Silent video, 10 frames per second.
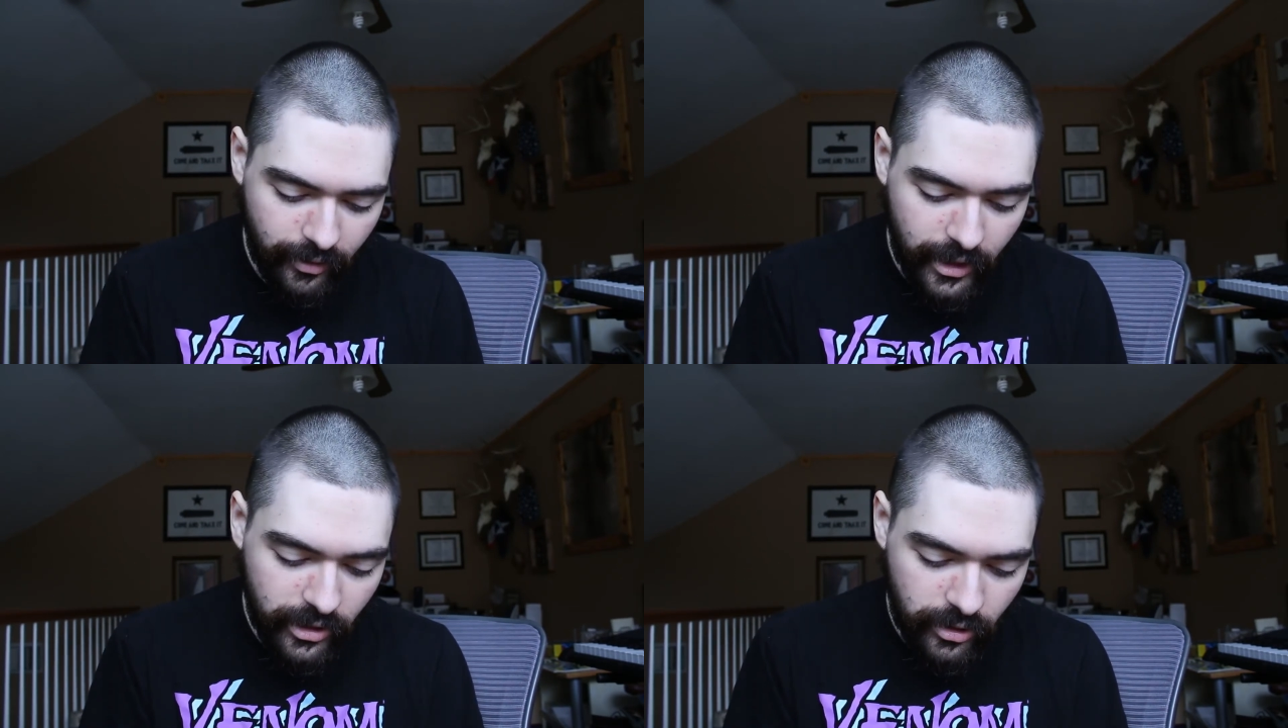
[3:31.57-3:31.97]

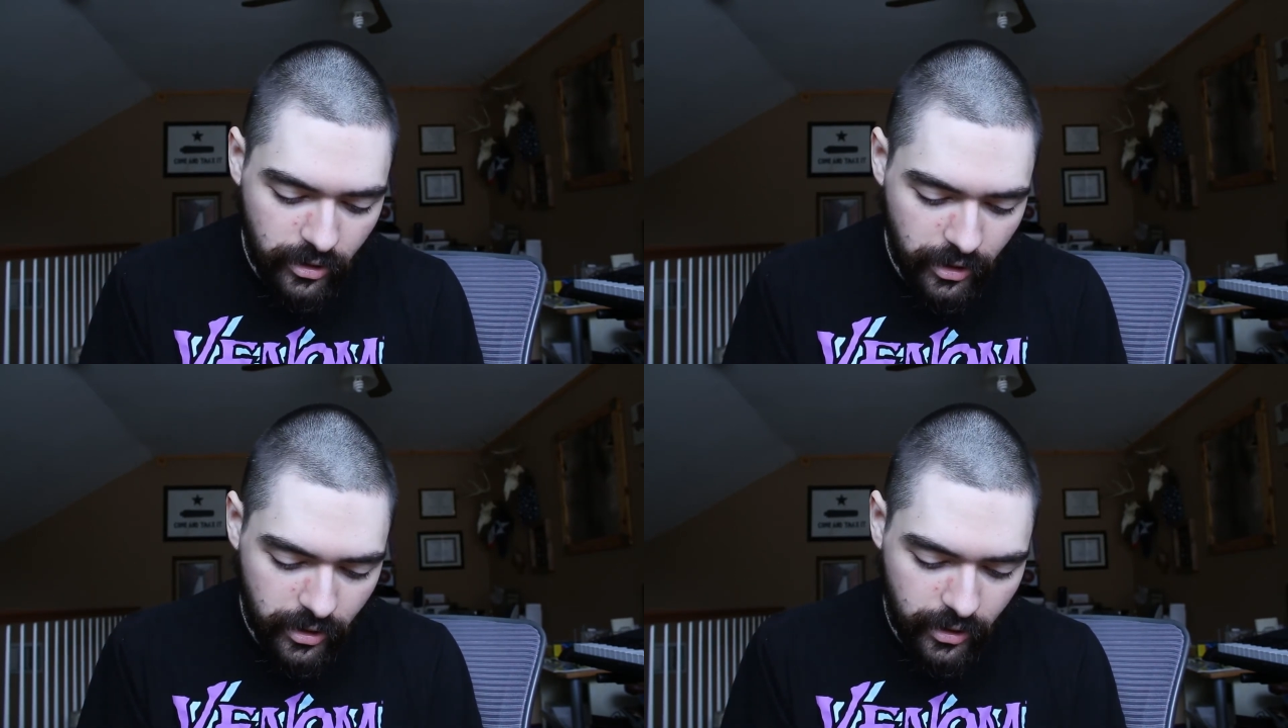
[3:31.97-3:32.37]
This is
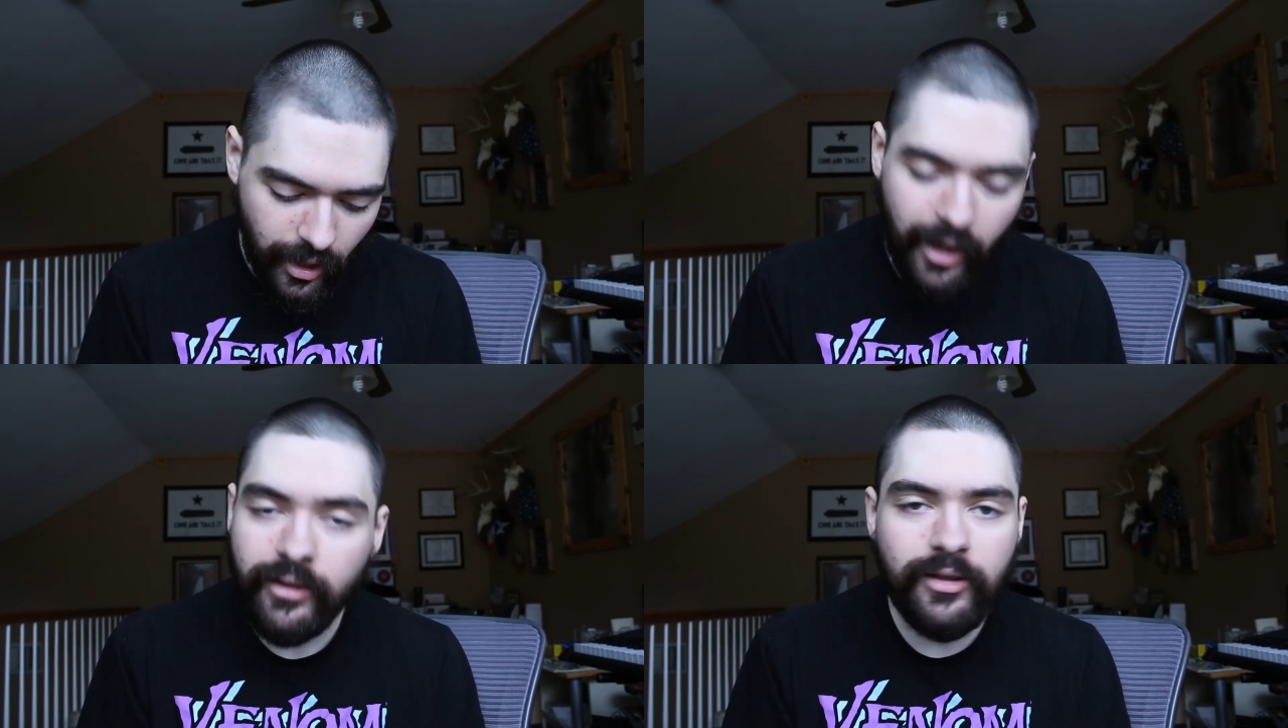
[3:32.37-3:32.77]

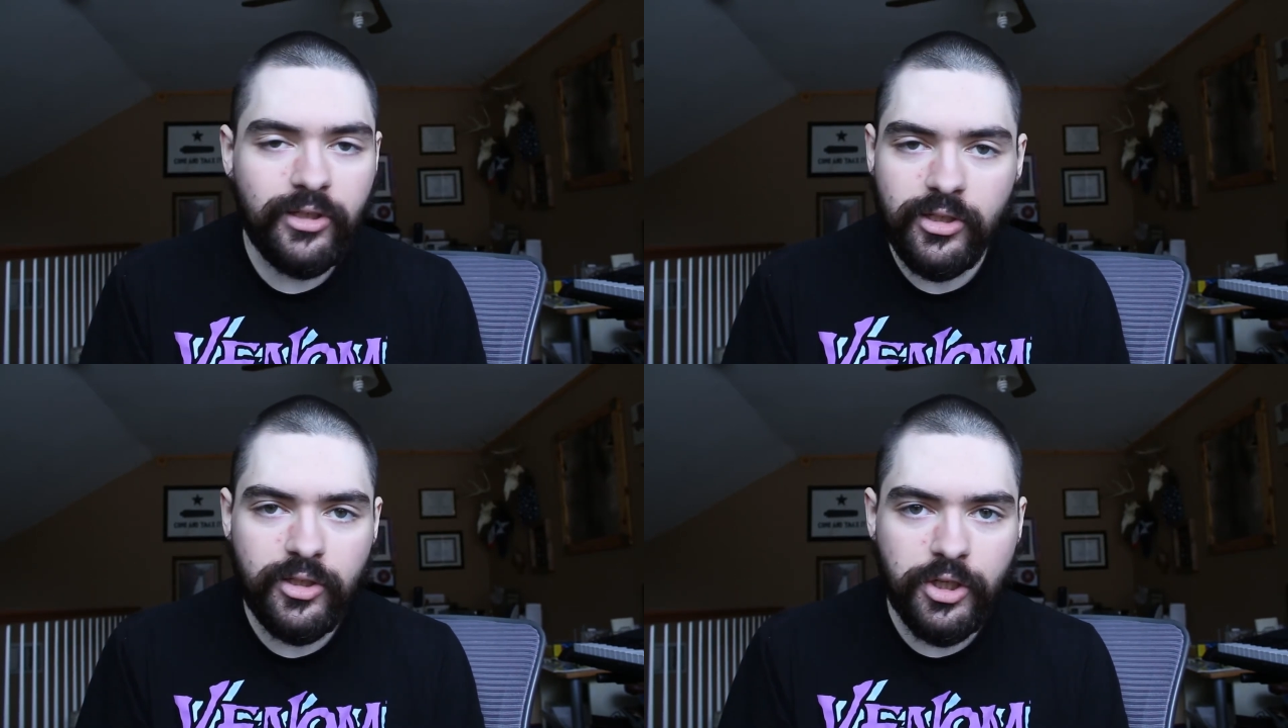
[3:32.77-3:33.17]

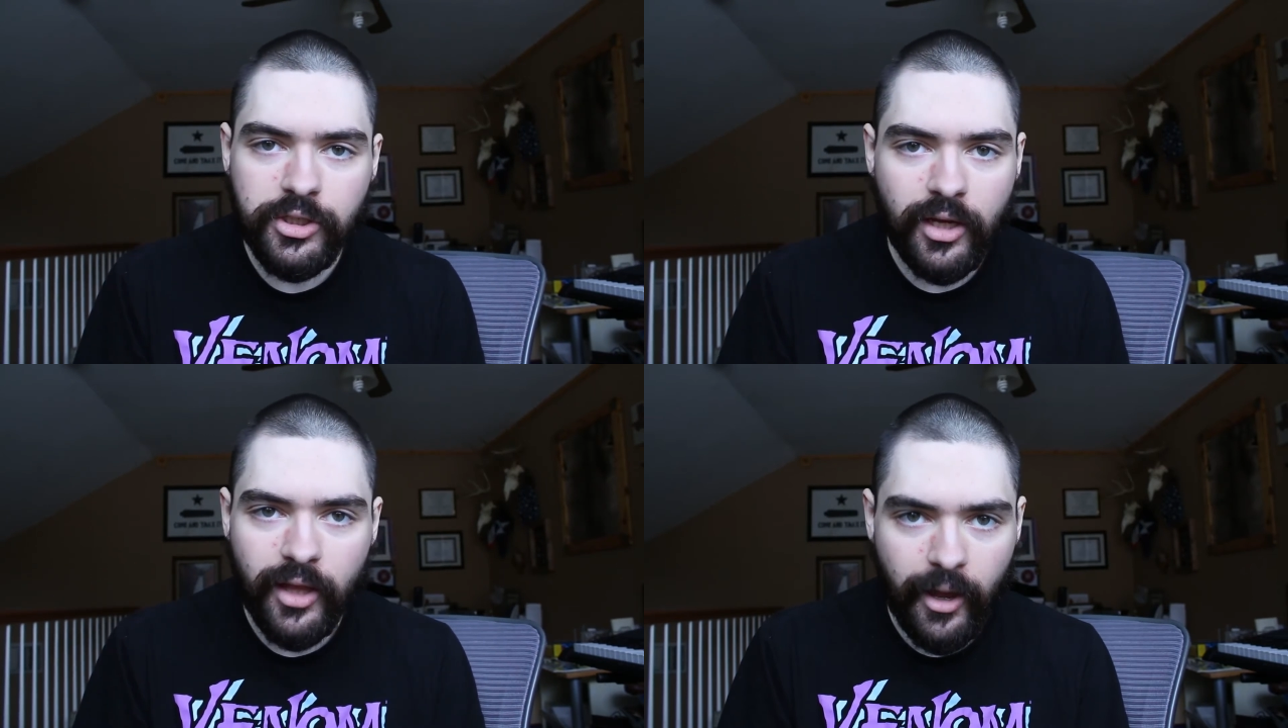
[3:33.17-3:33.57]

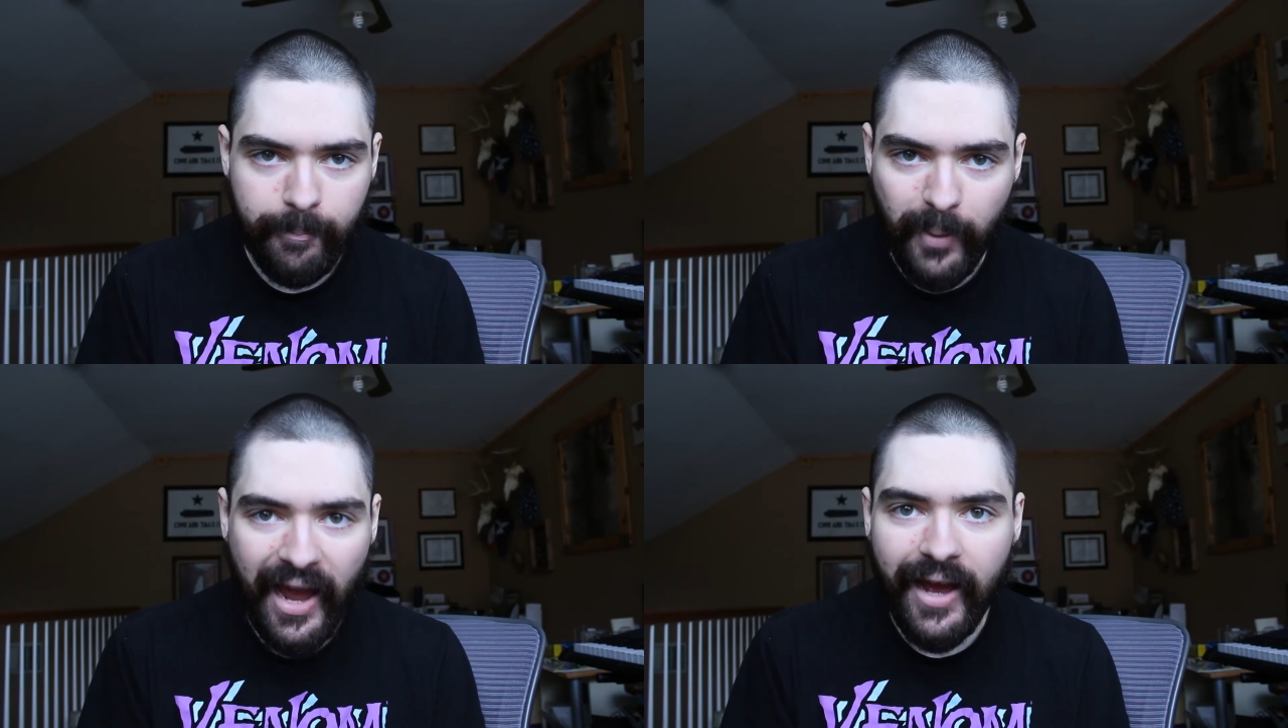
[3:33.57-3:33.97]
just on
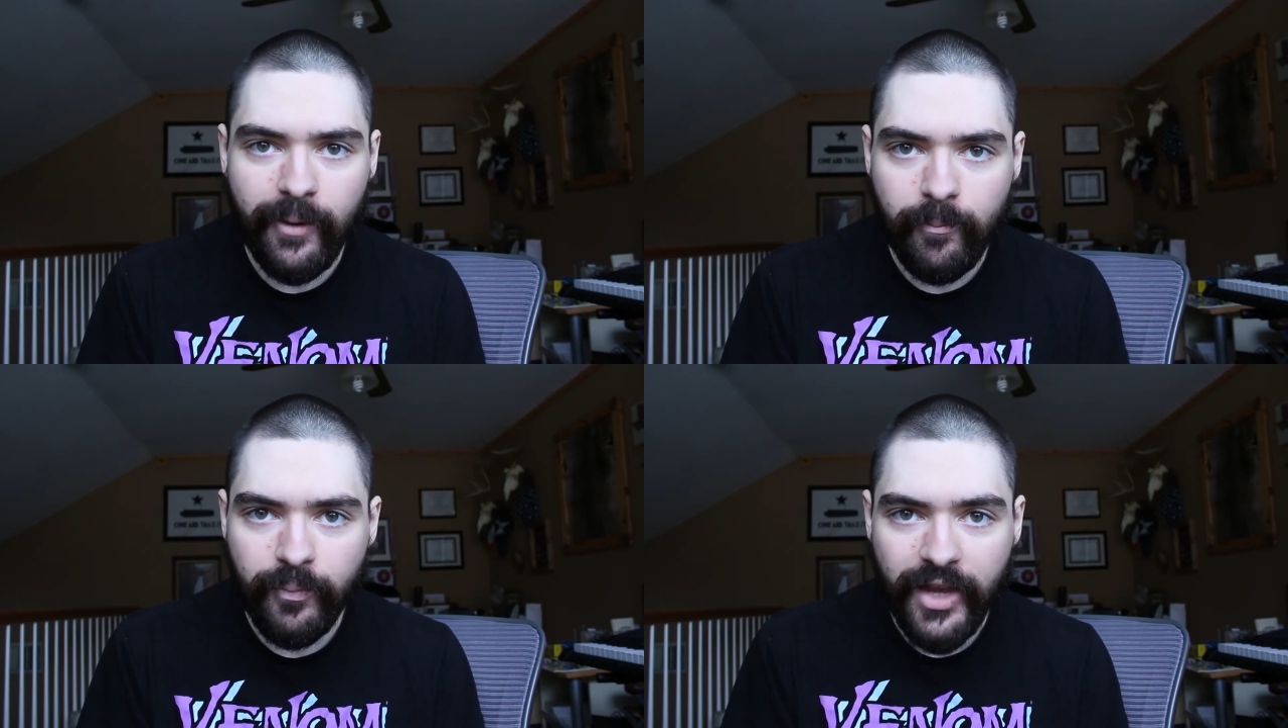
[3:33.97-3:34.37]
that
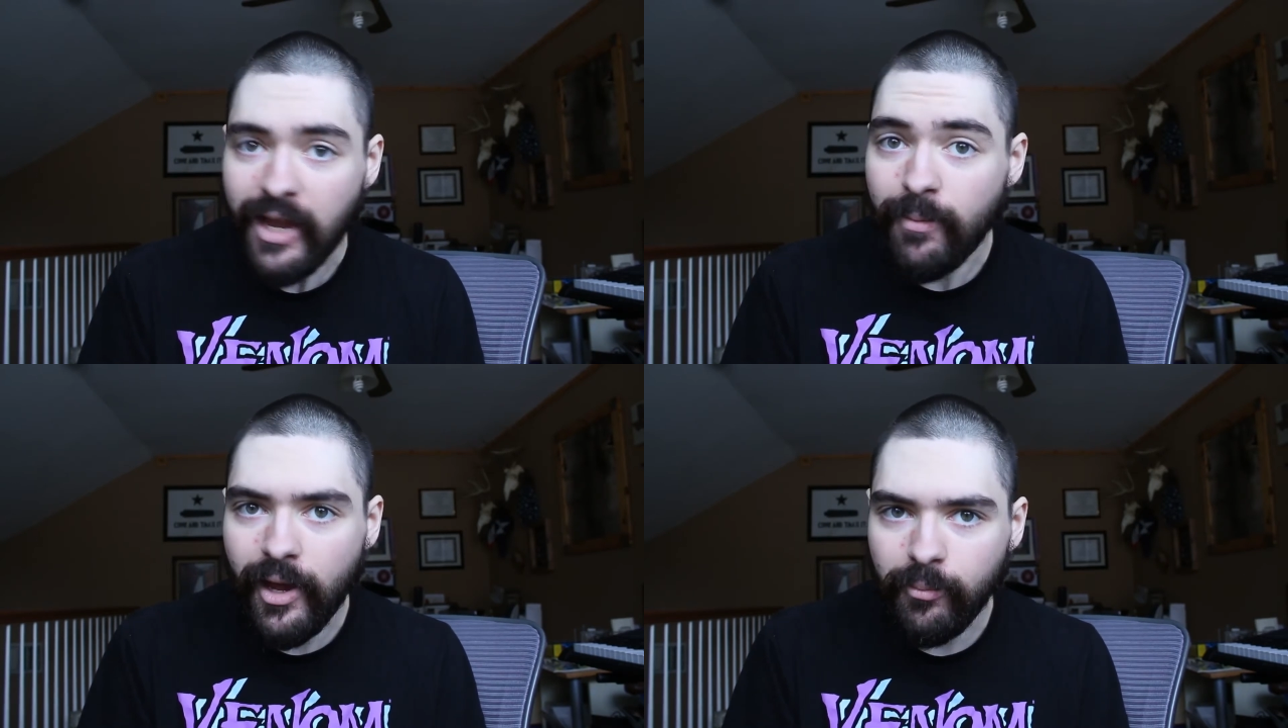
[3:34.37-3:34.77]
bad
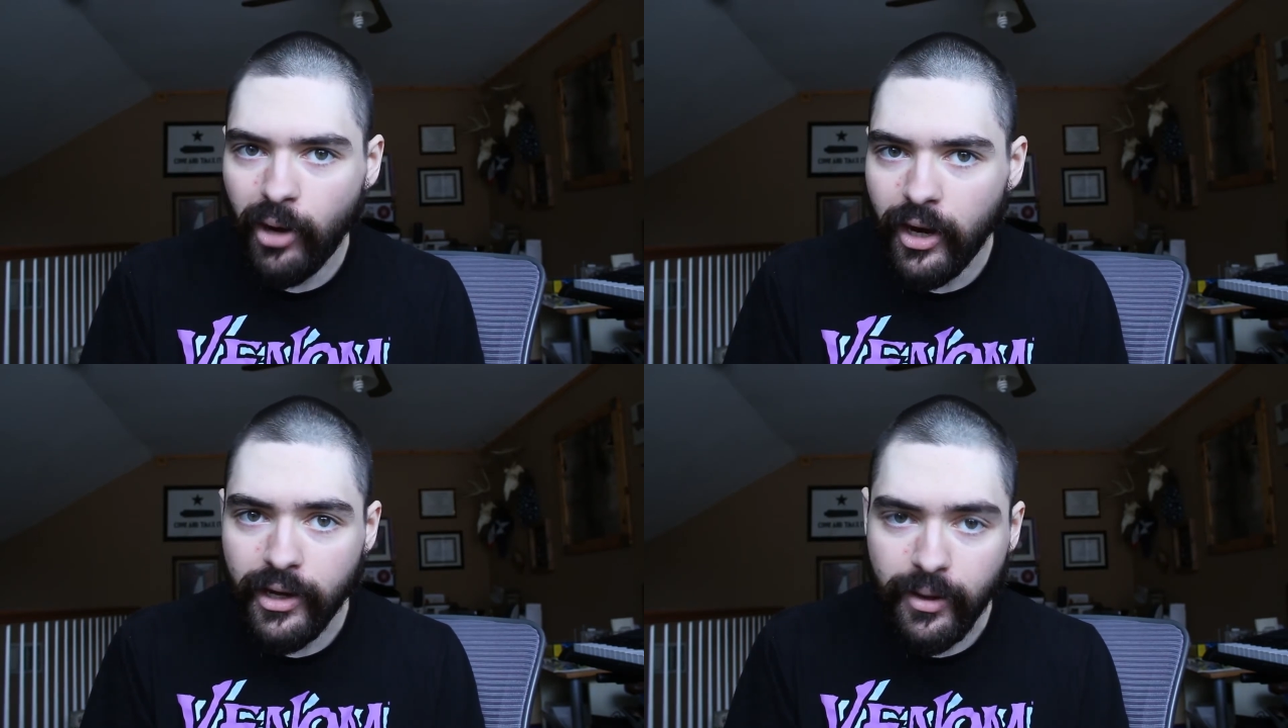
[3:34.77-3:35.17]
He-Man
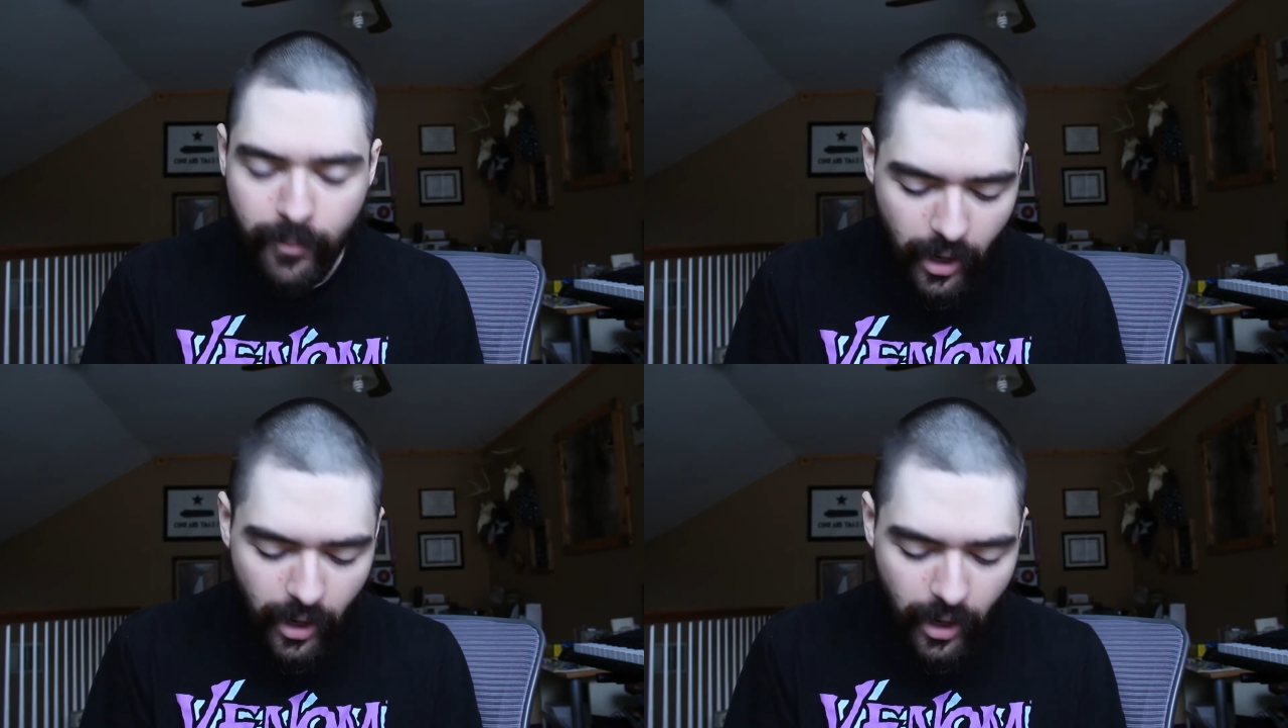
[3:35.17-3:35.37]
body